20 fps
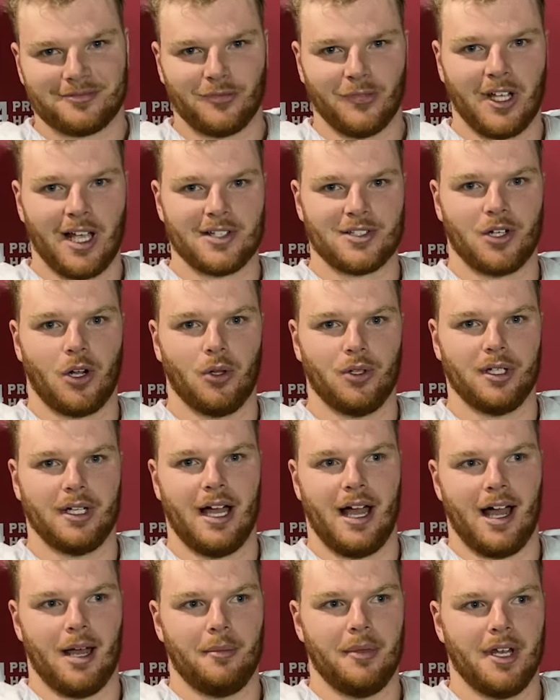as an older
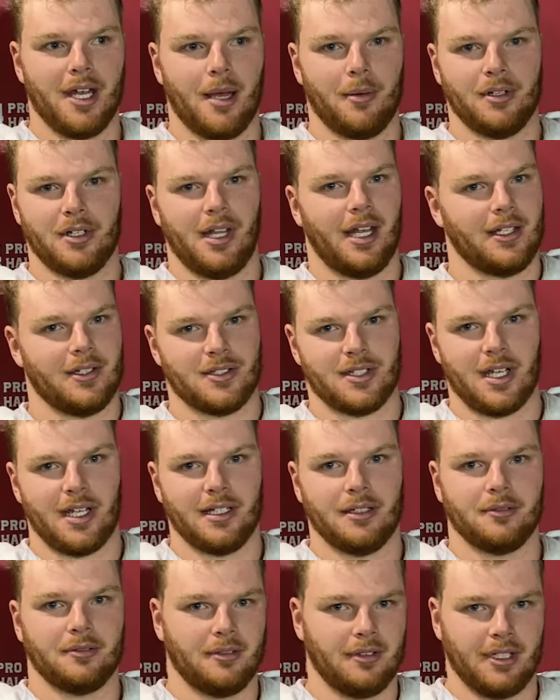guy, being able to, like you said,
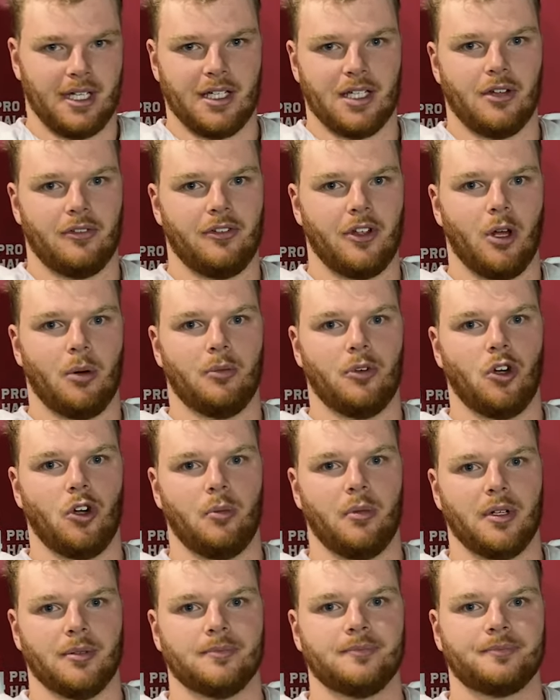get in the film
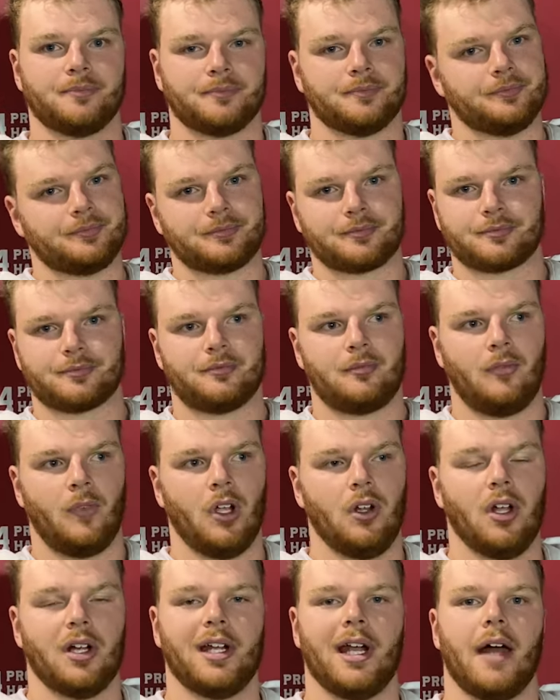room
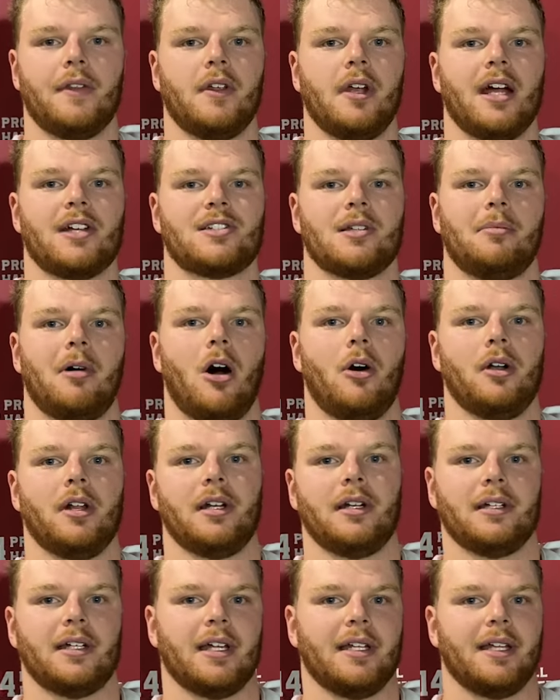and looking at the next
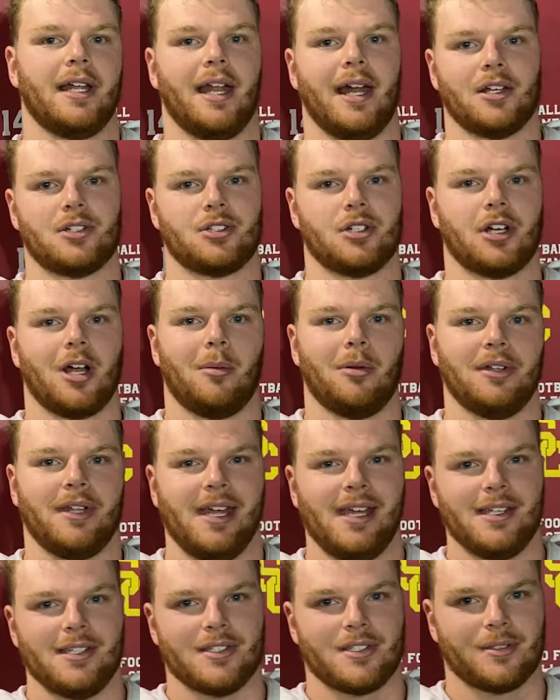opponent and getting that extra couple
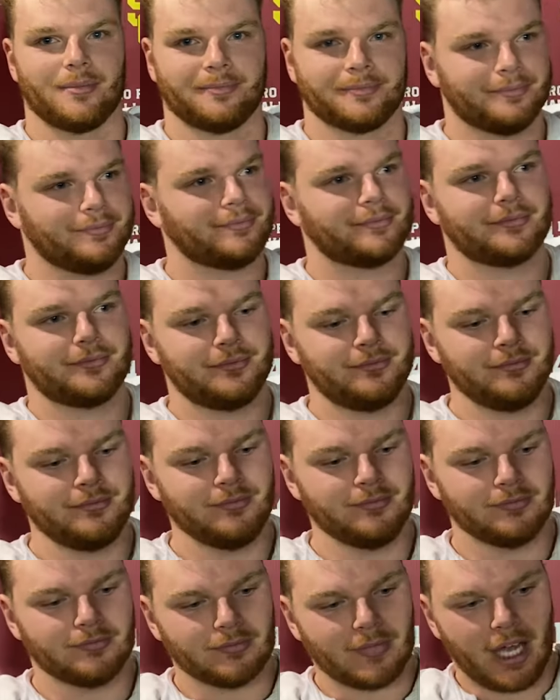days.
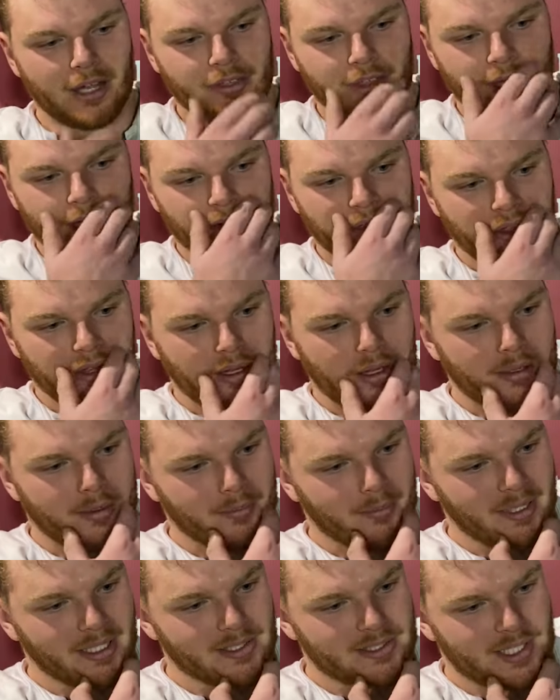I think the
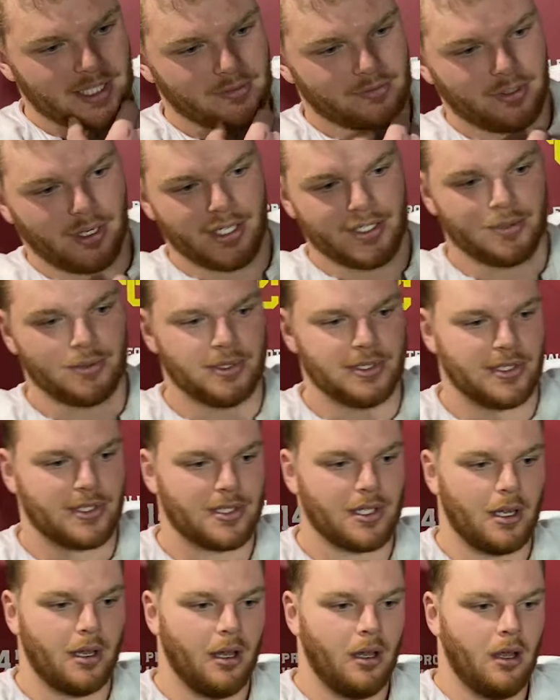biggest thing for us was
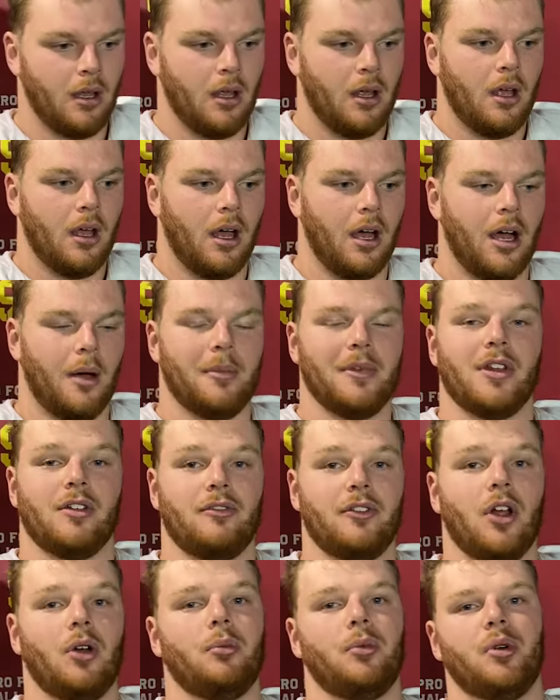um, in the
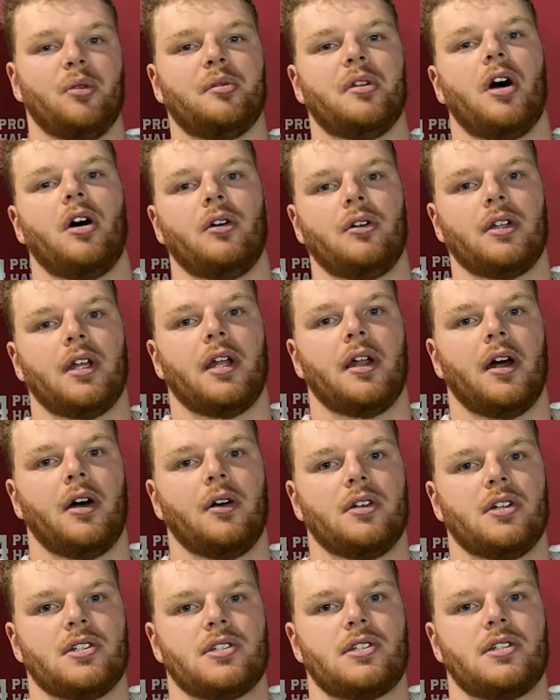film room, though, you
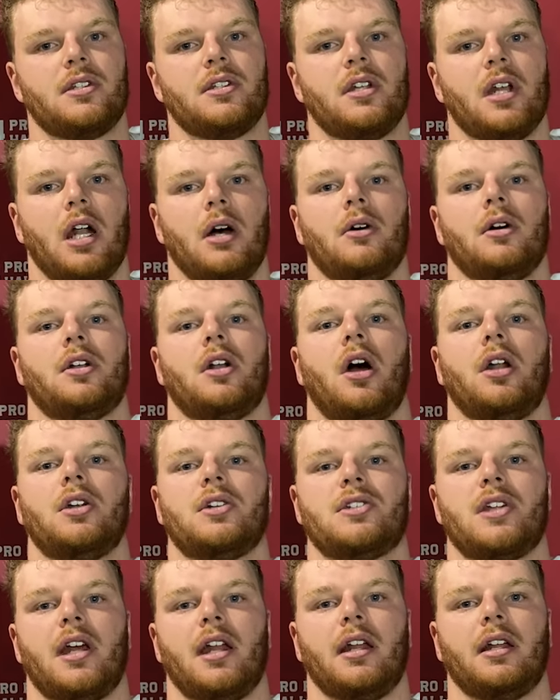know, just, you know,
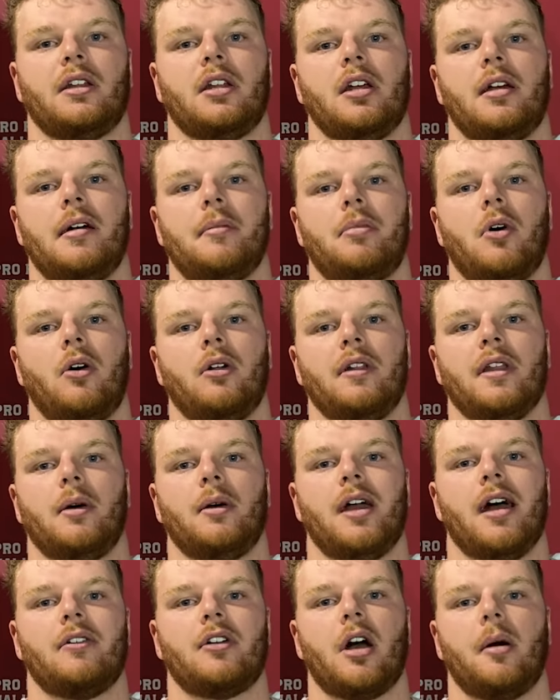understanding the opponent that
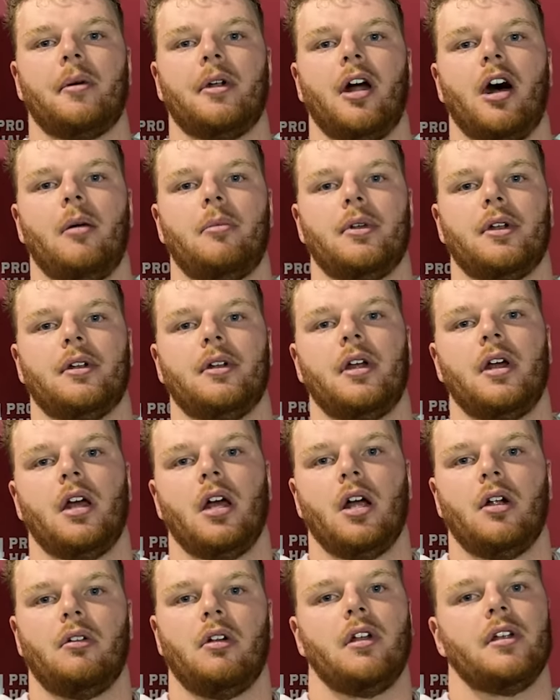we have coming up and
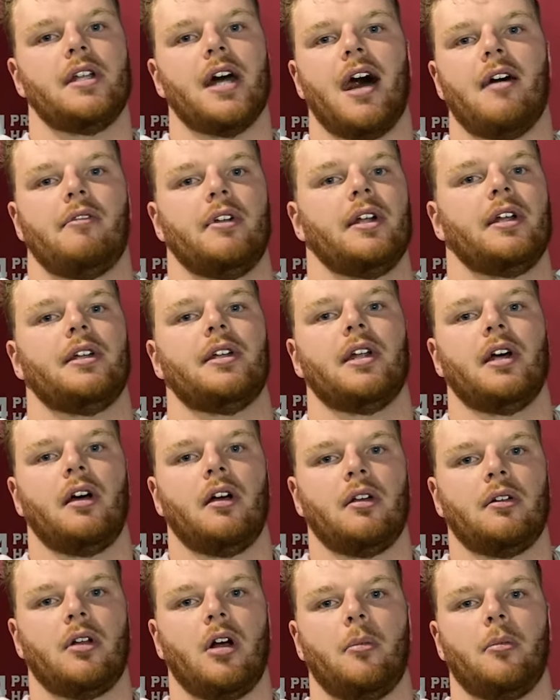really diving into
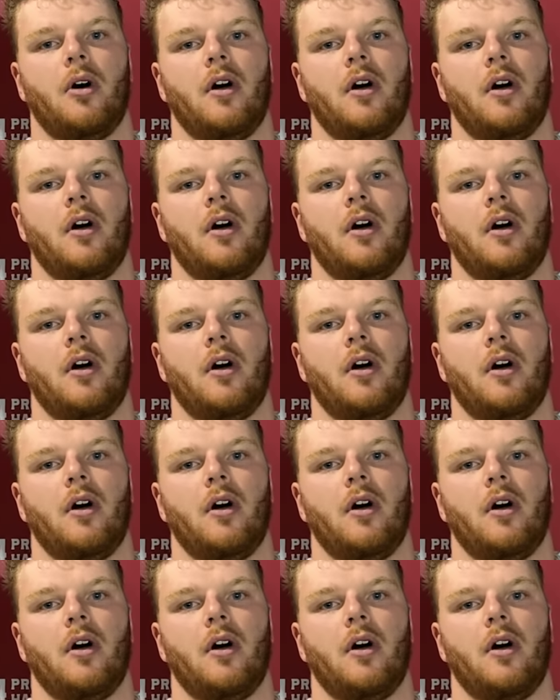um,